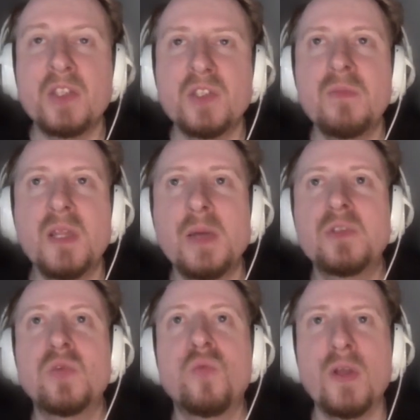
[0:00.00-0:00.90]
Like
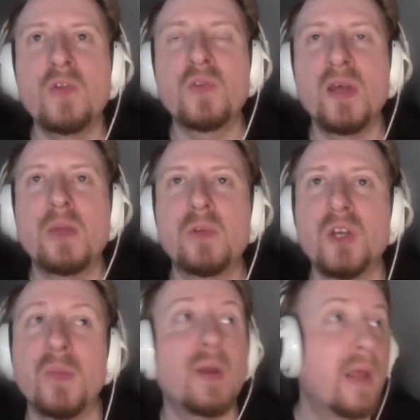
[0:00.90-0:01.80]
something that was a real
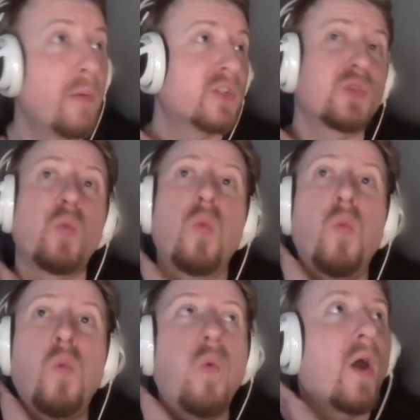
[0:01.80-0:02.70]
threat that would come in, it would
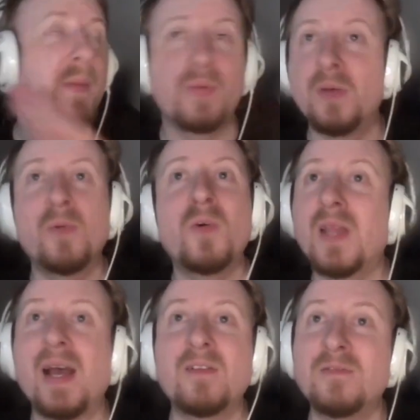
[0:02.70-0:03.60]
just wipe
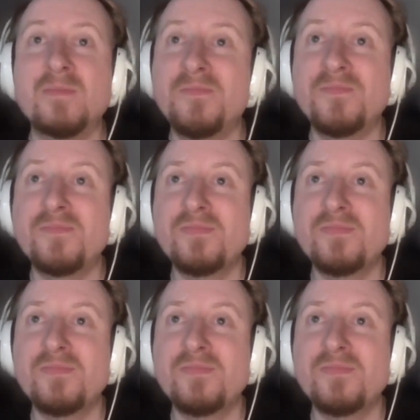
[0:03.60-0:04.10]
them all out,